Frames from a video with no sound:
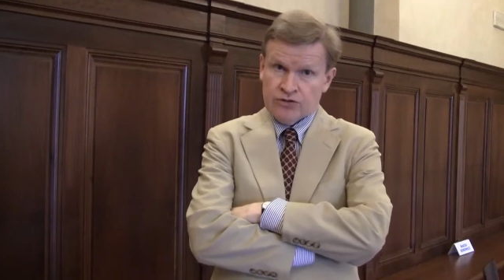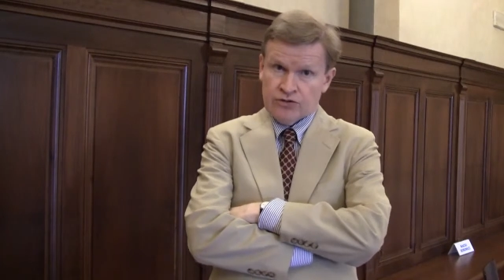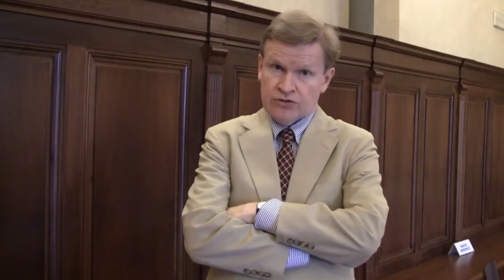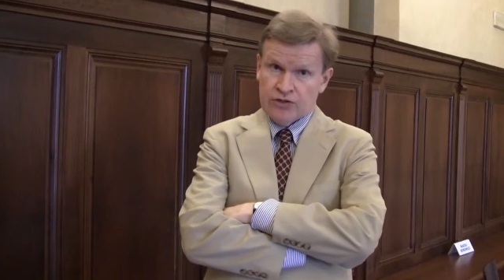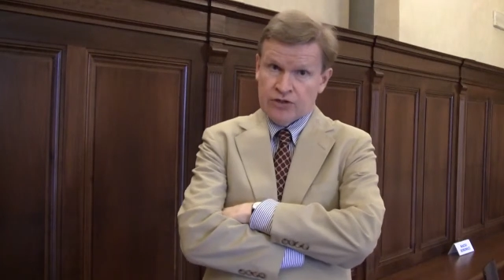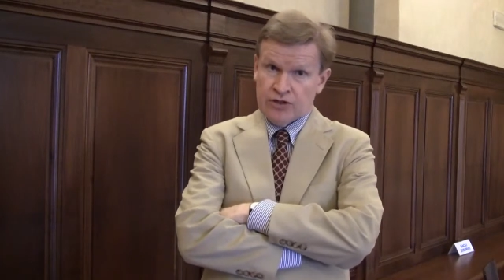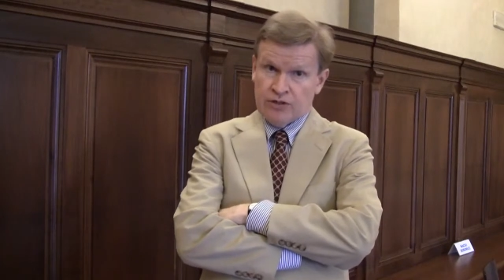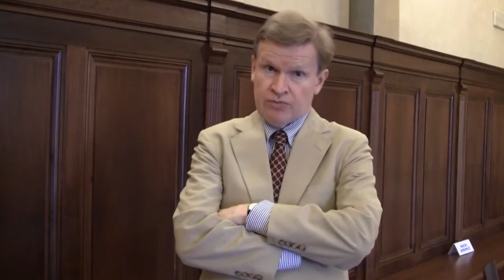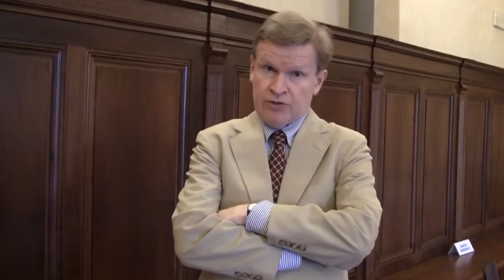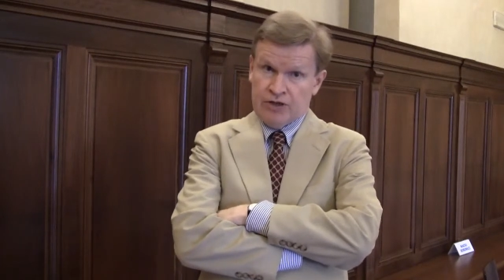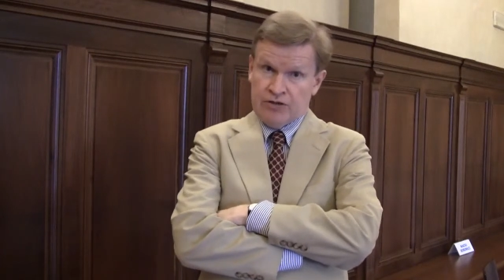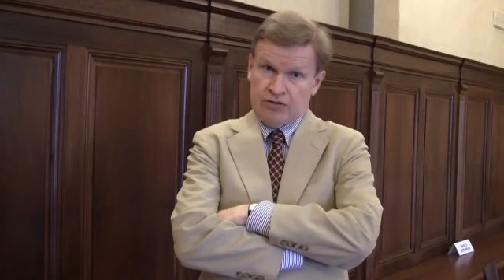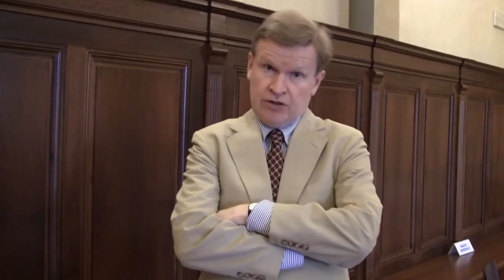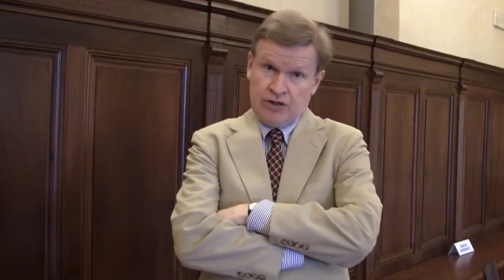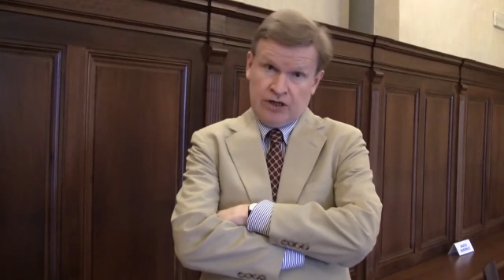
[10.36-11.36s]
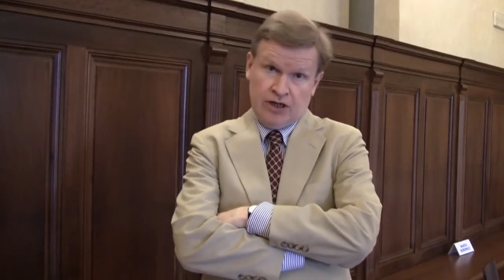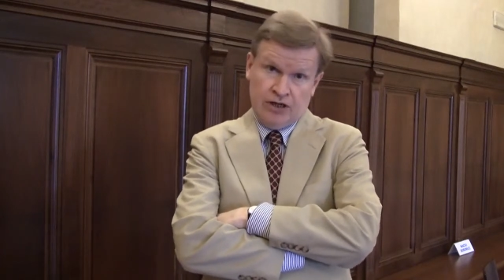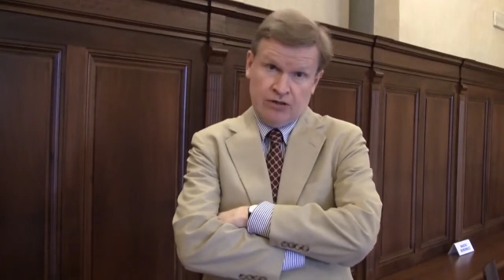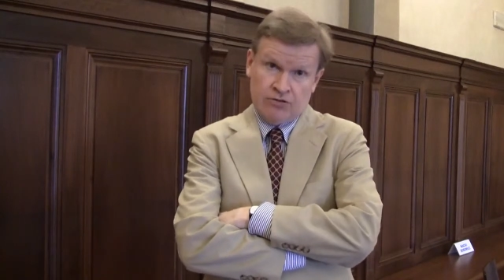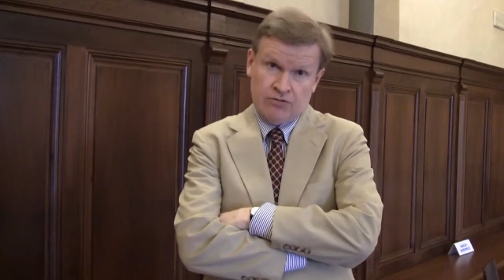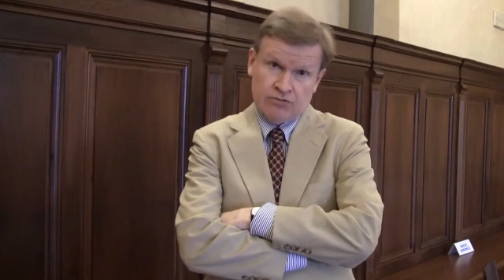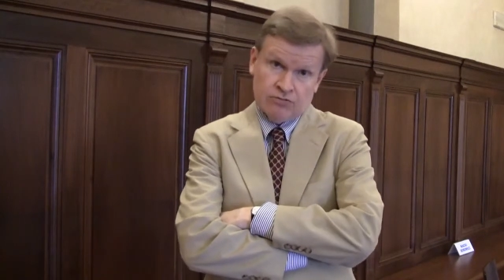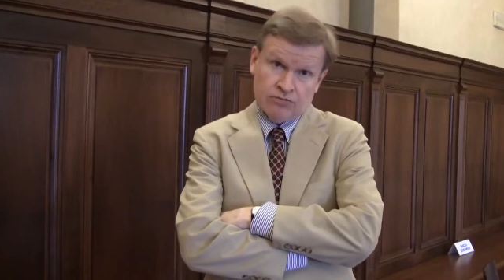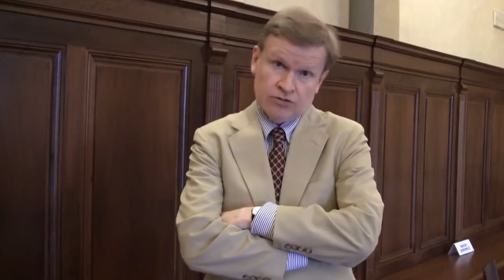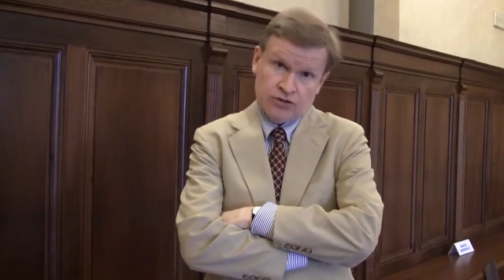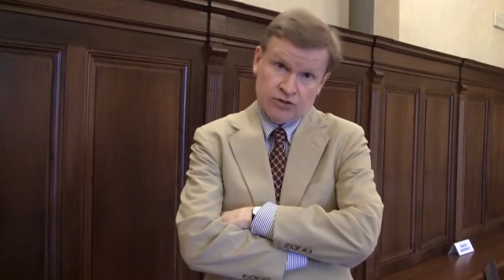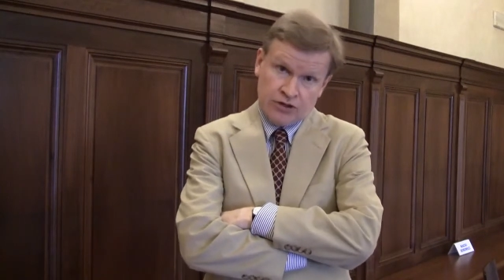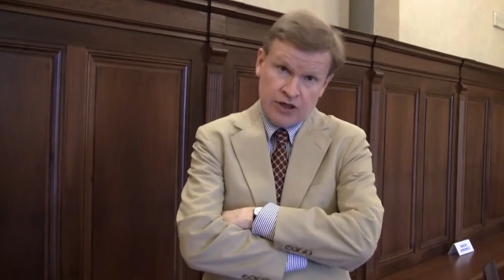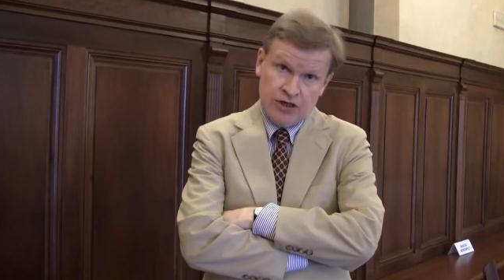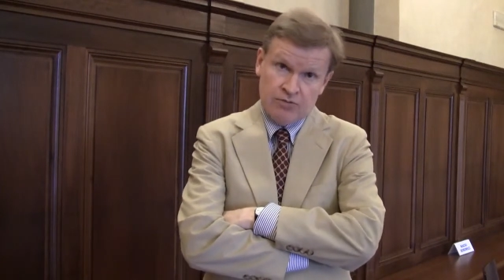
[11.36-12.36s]
to think about how
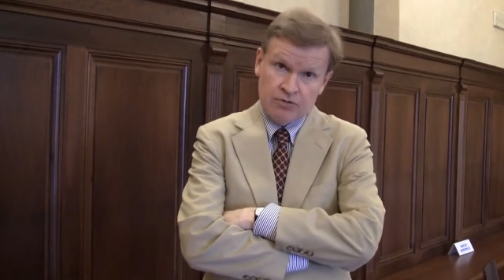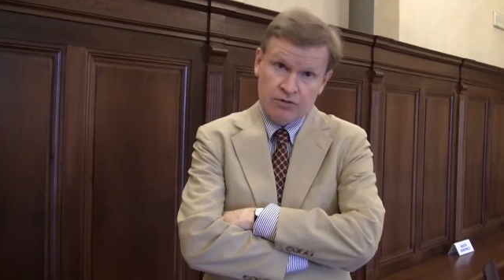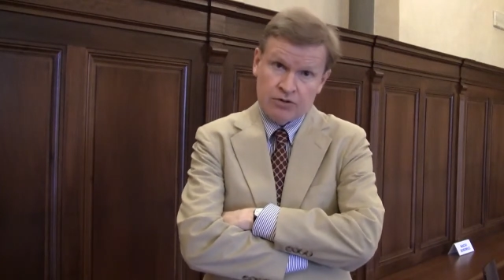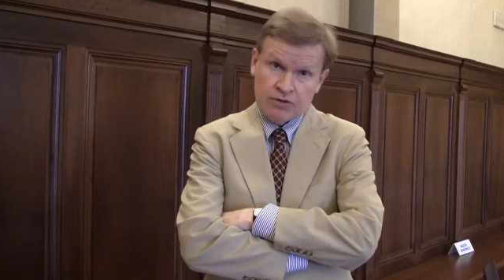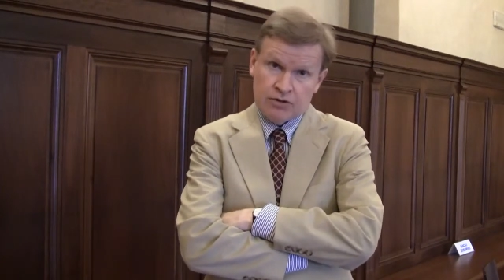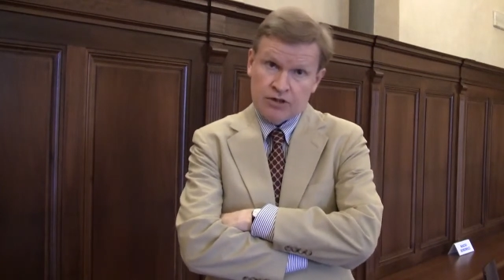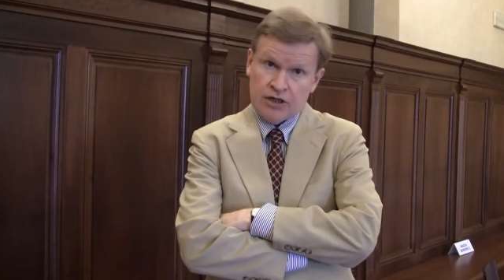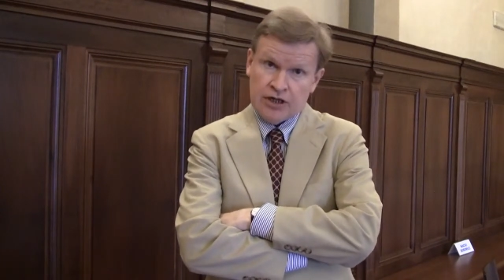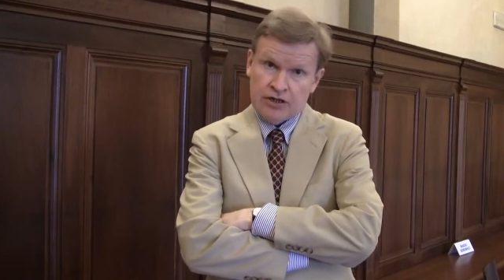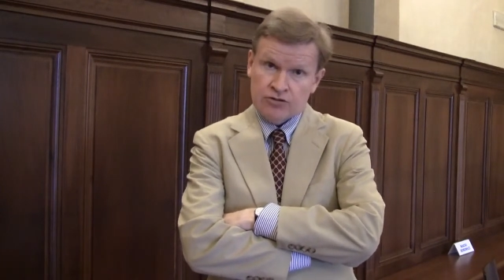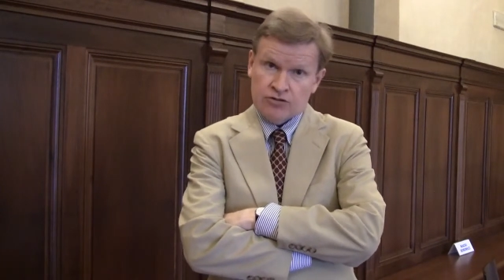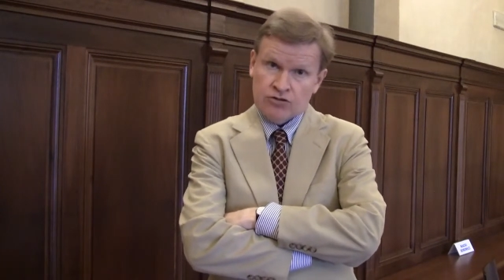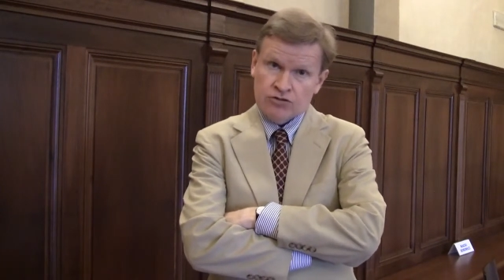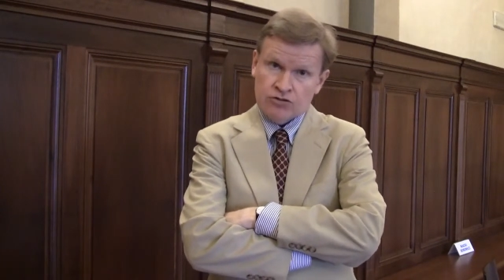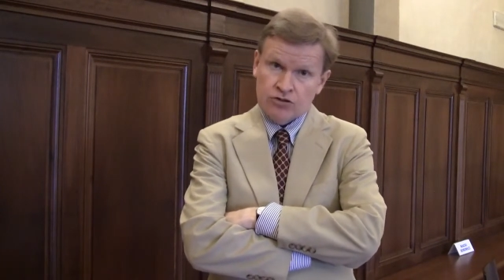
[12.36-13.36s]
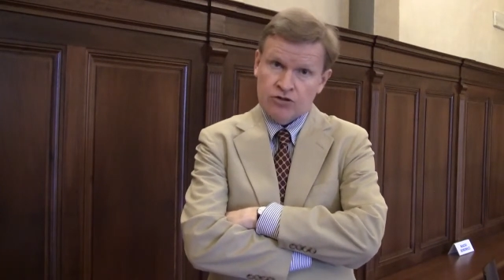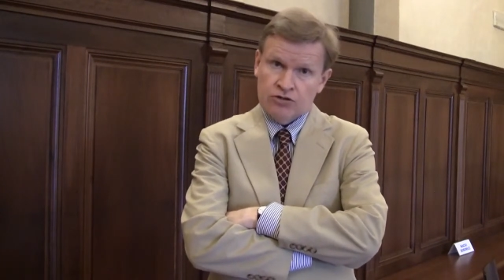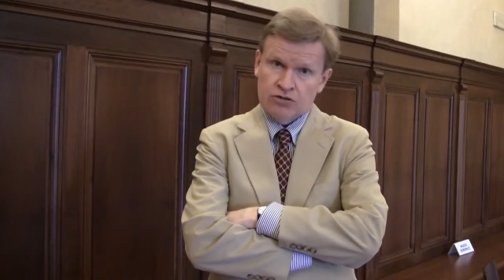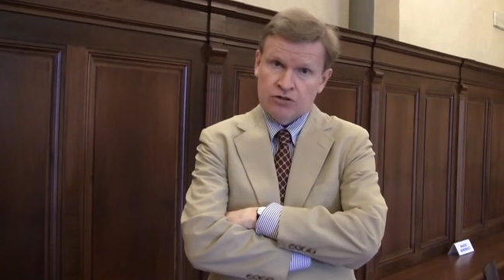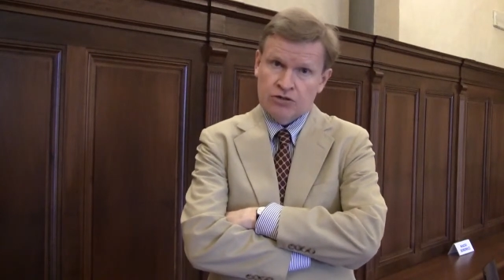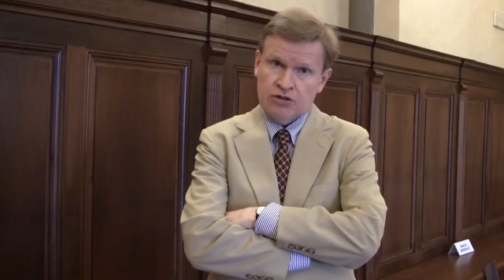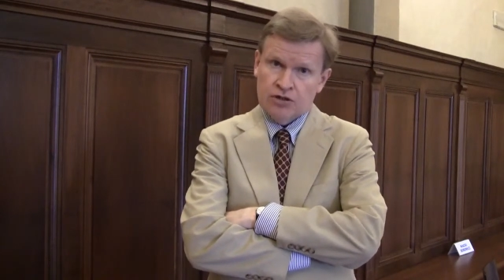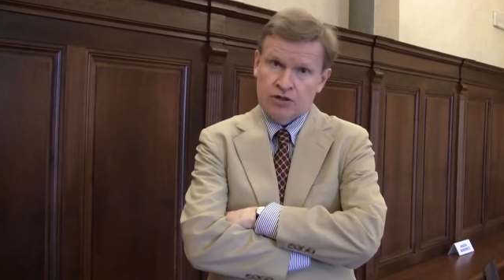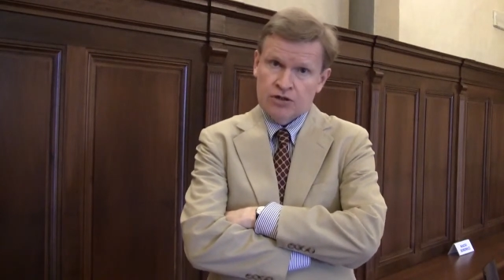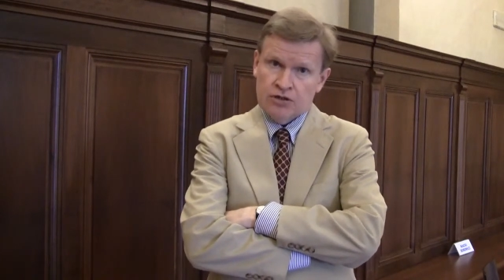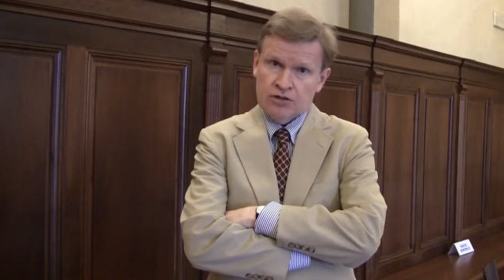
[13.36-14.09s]
stable and how strong